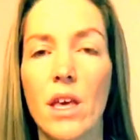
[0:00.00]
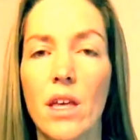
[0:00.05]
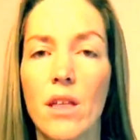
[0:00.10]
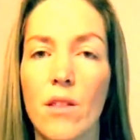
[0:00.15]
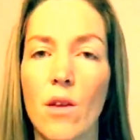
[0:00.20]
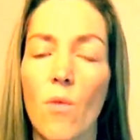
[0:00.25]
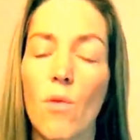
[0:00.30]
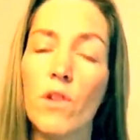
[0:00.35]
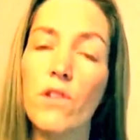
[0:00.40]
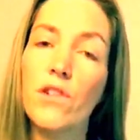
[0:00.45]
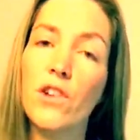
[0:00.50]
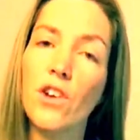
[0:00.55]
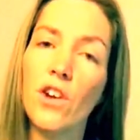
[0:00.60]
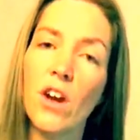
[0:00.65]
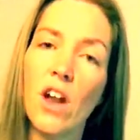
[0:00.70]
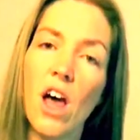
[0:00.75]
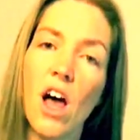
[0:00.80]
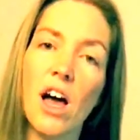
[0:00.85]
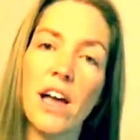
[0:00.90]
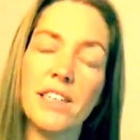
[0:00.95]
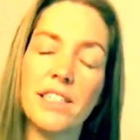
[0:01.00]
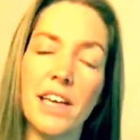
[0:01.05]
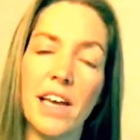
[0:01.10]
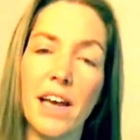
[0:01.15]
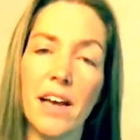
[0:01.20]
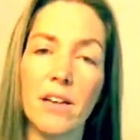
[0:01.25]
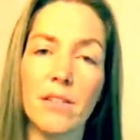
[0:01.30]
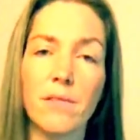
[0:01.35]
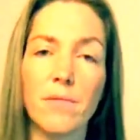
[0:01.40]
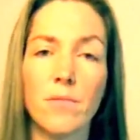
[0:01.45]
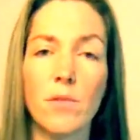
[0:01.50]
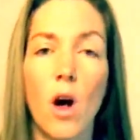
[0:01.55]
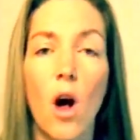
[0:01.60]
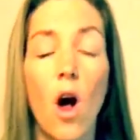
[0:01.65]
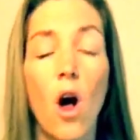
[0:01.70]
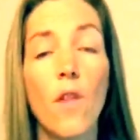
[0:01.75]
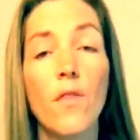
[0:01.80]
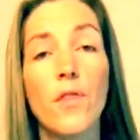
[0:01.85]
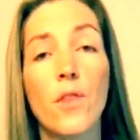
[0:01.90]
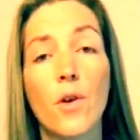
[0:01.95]
is I want you to lie down
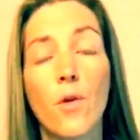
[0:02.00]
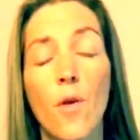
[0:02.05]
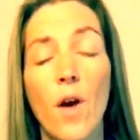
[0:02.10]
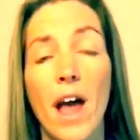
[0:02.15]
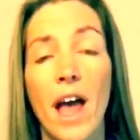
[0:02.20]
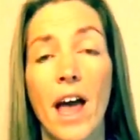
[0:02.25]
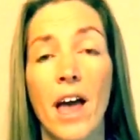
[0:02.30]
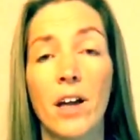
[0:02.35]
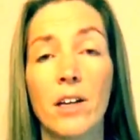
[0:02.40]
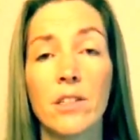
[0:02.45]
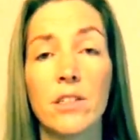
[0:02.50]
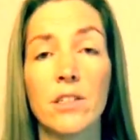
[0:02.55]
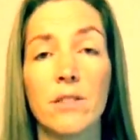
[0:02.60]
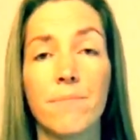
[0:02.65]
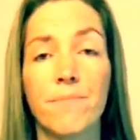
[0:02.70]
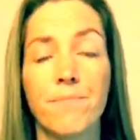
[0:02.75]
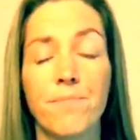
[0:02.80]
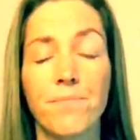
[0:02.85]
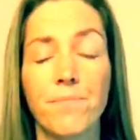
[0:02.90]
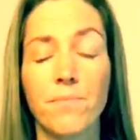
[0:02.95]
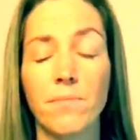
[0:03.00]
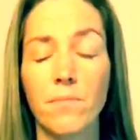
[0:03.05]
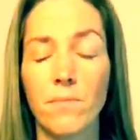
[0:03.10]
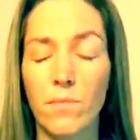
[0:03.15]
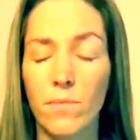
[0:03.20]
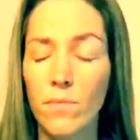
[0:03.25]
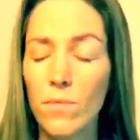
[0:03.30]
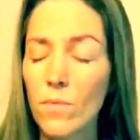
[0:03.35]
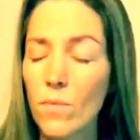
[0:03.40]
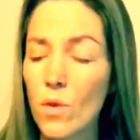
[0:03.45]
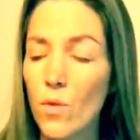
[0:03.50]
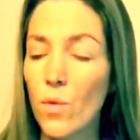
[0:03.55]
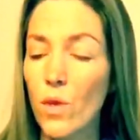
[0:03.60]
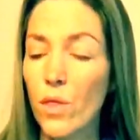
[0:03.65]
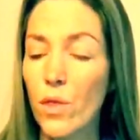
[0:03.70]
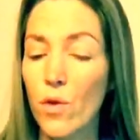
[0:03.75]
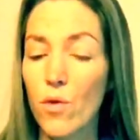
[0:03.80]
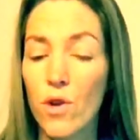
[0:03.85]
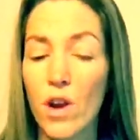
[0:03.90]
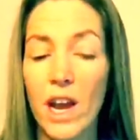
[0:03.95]
on the ground
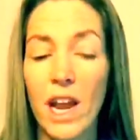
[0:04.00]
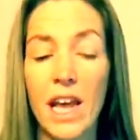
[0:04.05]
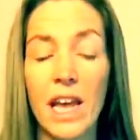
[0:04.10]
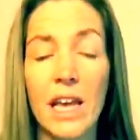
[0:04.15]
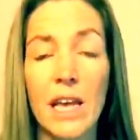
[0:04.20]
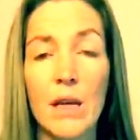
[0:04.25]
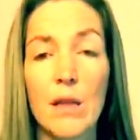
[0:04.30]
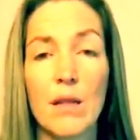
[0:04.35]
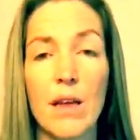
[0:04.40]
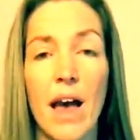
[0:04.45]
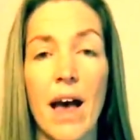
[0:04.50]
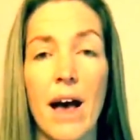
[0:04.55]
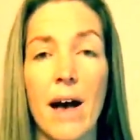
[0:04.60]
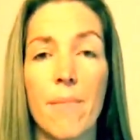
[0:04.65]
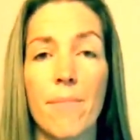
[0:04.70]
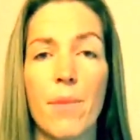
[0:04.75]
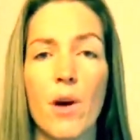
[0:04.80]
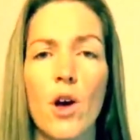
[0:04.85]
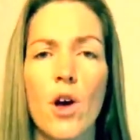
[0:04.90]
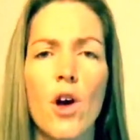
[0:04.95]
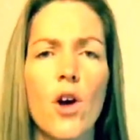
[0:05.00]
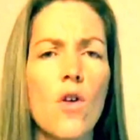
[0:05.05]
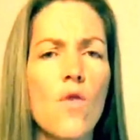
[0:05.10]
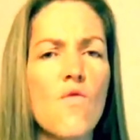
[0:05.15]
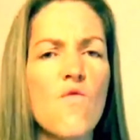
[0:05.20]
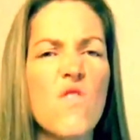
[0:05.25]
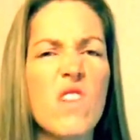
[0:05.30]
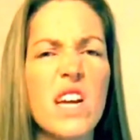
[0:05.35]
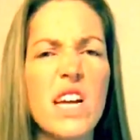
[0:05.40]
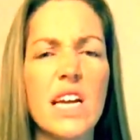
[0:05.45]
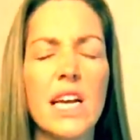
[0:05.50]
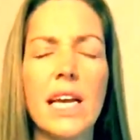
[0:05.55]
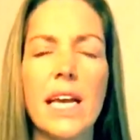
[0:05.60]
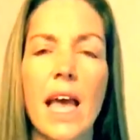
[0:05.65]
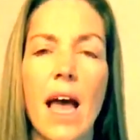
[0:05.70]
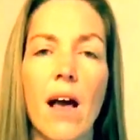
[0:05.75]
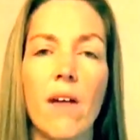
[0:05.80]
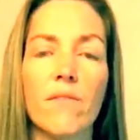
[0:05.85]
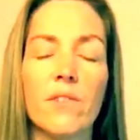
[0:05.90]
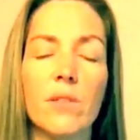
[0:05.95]
with your knees up, really
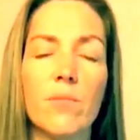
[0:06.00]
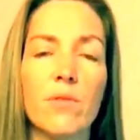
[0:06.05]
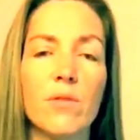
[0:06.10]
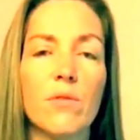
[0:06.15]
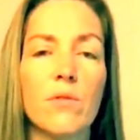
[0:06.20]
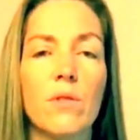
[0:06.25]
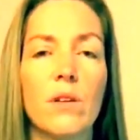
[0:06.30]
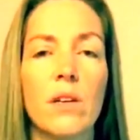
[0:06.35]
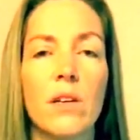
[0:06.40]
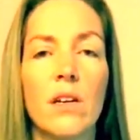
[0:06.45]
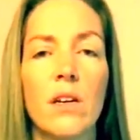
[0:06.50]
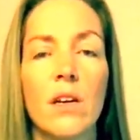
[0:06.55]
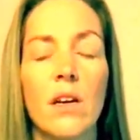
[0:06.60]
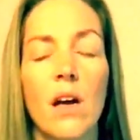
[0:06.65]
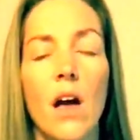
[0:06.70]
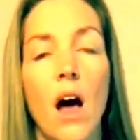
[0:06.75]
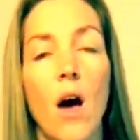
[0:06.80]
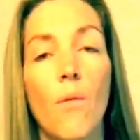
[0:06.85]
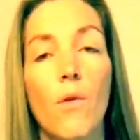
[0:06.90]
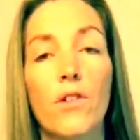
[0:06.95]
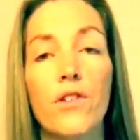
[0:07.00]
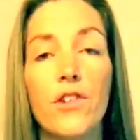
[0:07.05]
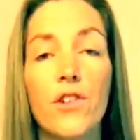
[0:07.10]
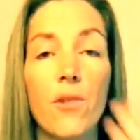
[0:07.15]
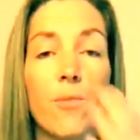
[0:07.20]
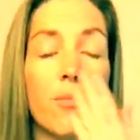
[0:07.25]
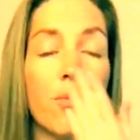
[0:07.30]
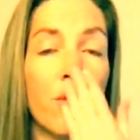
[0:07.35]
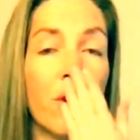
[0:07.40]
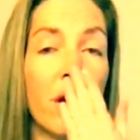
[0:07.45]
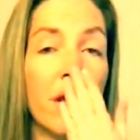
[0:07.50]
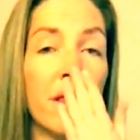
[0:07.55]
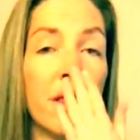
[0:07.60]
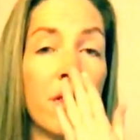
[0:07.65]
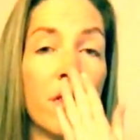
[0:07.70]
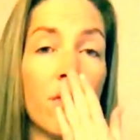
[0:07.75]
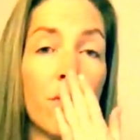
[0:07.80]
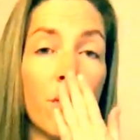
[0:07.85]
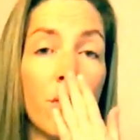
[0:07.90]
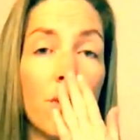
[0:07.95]
comfortable. I want you to breathe
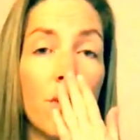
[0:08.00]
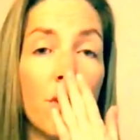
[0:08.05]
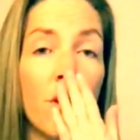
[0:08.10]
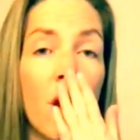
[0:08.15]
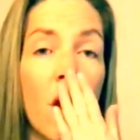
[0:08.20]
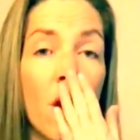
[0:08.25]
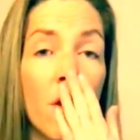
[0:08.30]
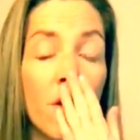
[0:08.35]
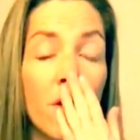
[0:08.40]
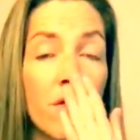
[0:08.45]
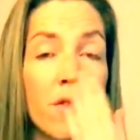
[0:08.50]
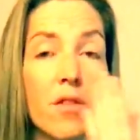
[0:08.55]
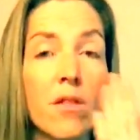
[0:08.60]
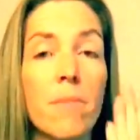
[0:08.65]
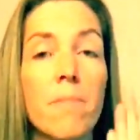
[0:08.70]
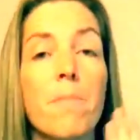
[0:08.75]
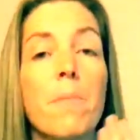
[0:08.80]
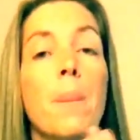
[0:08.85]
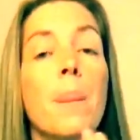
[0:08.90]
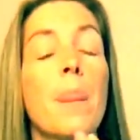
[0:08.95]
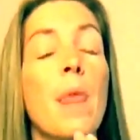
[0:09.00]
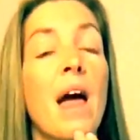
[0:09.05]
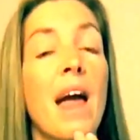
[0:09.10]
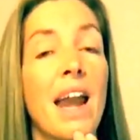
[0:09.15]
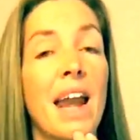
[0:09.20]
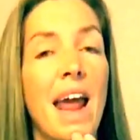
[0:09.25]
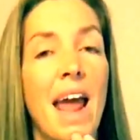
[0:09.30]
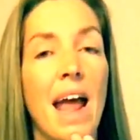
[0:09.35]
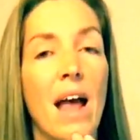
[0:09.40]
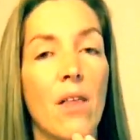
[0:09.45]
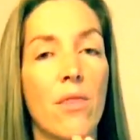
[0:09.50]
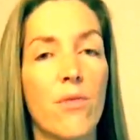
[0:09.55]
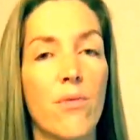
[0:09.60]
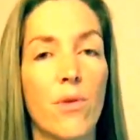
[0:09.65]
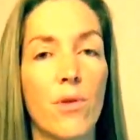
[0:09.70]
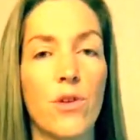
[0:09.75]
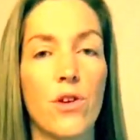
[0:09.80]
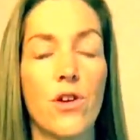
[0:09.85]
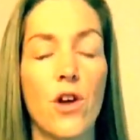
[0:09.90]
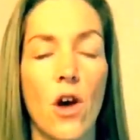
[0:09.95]
in through your nose and out
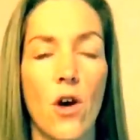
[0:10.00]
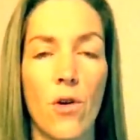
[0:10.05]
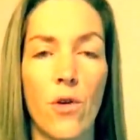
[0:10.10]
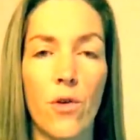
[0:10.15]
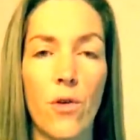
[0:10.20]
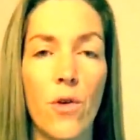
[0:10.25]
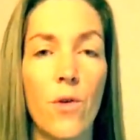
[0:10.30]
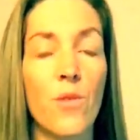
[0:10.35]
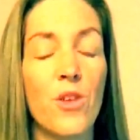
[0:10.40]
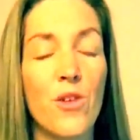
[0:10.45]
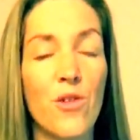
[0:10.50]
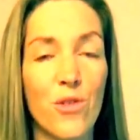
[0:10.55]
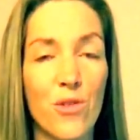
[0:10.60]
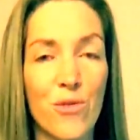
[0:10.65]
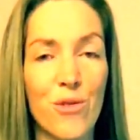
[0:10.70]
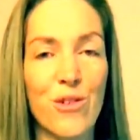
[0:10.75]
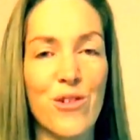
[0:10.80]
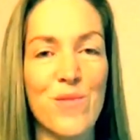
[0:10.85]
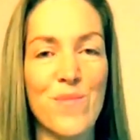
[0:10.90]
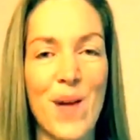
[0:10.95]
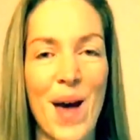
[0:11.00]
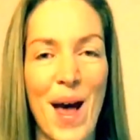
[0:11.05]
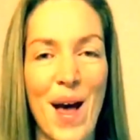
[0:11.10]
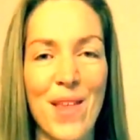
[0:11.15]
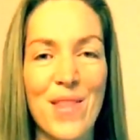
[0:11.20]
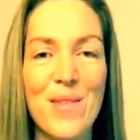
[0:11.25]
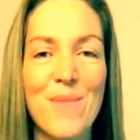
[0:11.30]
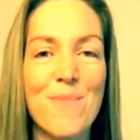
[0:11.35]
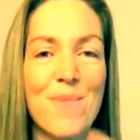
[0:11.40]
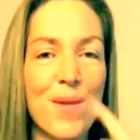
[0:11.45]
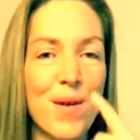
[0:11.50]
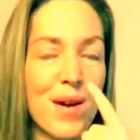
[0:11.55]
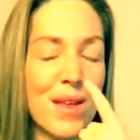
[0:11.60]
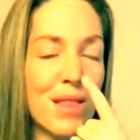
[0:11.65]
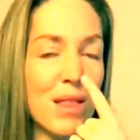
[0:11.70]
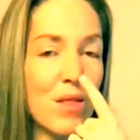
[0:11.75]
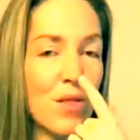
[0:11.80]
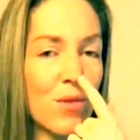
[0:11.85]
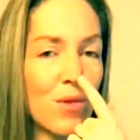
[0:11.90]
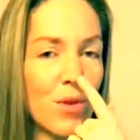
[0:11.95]
through your mouth.
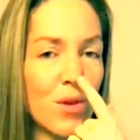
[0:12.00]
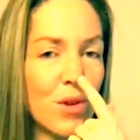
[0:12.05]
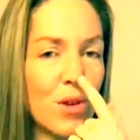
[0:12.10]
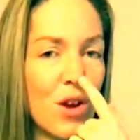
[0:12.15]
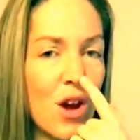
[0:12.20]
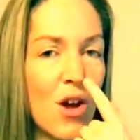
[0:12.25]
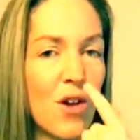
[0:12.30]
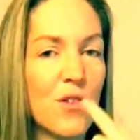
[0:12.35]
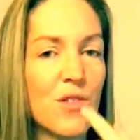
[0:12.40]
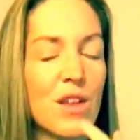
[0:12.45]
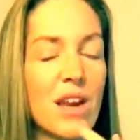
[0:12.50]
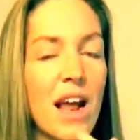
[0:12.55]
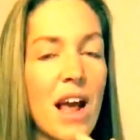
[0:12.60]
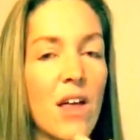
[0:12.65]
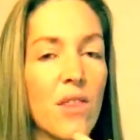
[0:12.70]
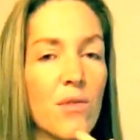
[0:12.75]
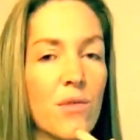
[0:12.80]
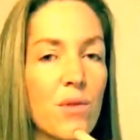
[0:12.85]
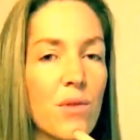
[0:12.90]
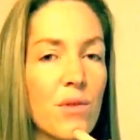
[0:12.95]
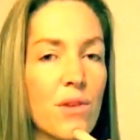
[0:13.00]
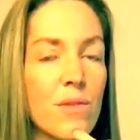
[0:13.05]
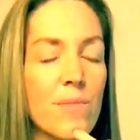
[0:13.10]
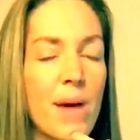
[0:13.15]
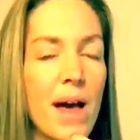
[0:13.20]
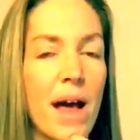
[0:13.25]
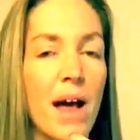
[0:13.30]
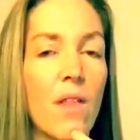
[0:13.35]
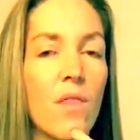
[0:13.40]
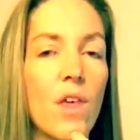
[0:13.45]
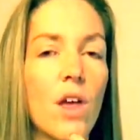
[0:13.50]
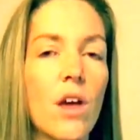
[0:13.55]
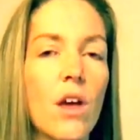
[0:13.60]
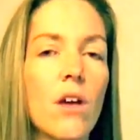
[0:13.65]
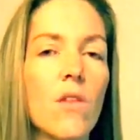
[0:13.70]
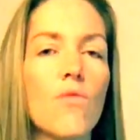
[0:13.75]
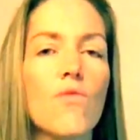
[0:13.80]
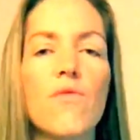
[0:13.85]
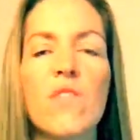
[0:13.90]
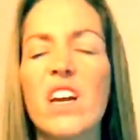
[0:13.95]
Breathe in through your nose and out through your mouth.
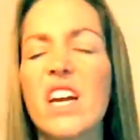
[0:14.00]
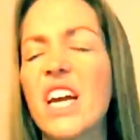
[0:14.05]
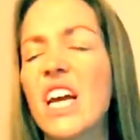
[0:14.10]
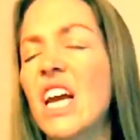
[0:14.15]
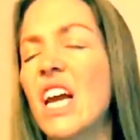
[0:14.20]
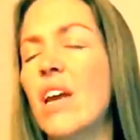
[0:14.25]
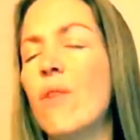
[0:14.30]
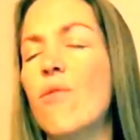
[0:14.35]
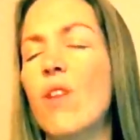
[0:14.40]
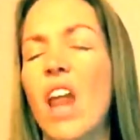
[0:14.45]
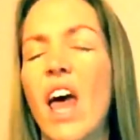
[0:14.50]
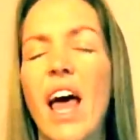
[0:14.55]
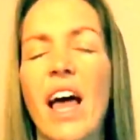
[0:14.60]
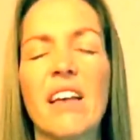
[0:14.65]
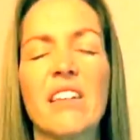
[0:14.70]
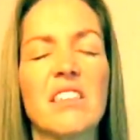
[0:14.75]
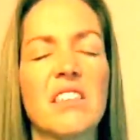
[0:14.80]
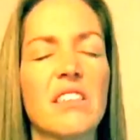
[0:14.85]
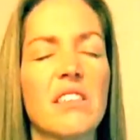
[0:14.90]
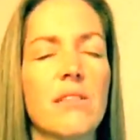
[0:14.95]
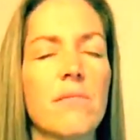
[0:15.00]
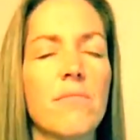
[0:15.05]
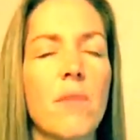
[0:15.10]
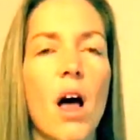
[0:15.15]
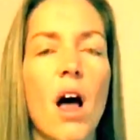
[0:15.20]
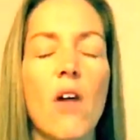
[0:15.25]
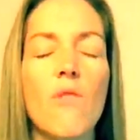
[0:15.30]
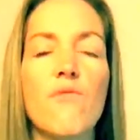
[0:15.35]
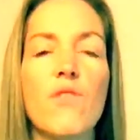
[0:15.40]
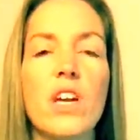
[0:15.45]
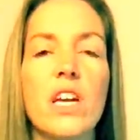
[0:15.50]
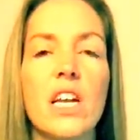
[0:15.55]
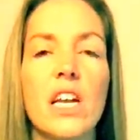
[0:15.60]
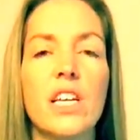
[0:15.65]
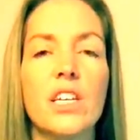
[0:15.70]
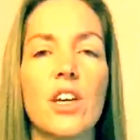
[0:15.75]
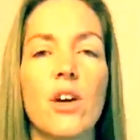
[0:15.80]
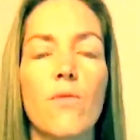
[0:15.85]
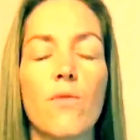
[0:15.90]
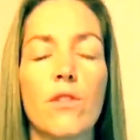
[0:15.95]
Really relaxed. I really
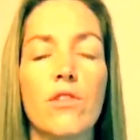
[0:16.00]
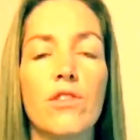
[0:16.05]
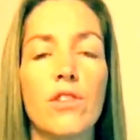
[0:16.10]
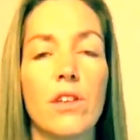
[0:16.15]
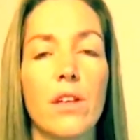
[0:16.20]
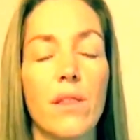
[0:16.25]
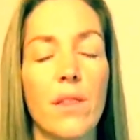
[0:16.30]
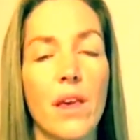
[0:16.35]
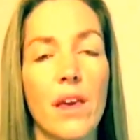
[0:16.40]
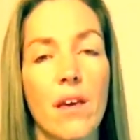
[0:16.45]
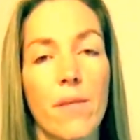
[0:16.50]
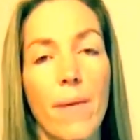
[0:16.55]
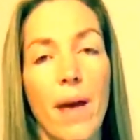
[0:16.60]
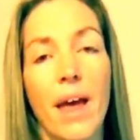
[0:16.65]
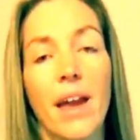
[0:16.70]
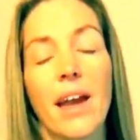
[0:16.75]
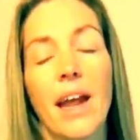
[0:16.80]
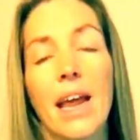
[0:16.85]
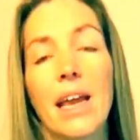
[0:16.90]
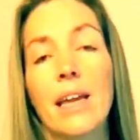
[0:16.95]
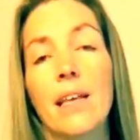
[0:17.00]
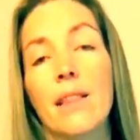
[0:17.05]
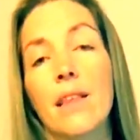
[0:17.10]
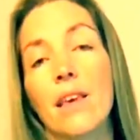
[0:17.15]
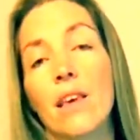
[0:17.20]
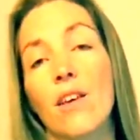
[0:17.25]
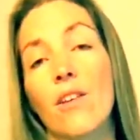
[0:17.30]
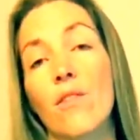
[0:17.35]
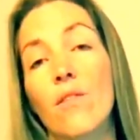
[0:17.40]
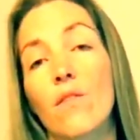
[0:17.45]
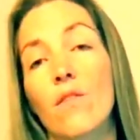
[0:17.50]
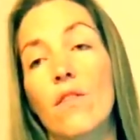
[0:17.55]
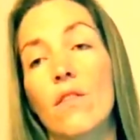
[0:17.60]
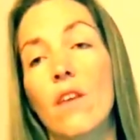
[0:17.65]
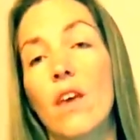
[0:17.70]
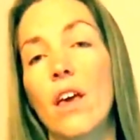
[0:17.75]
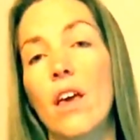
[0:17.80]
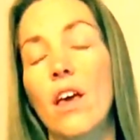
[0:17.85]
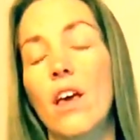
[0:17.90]
don't want you to think about anything else.